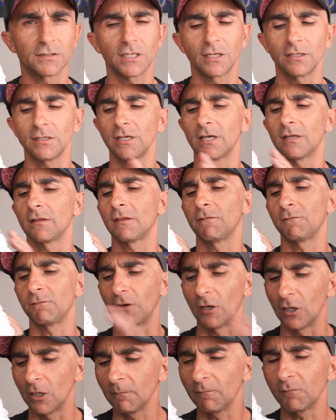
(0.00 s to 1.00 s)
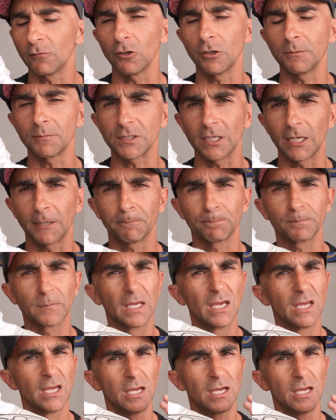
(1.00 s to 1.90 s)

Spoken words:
So yeah, the foam firms up,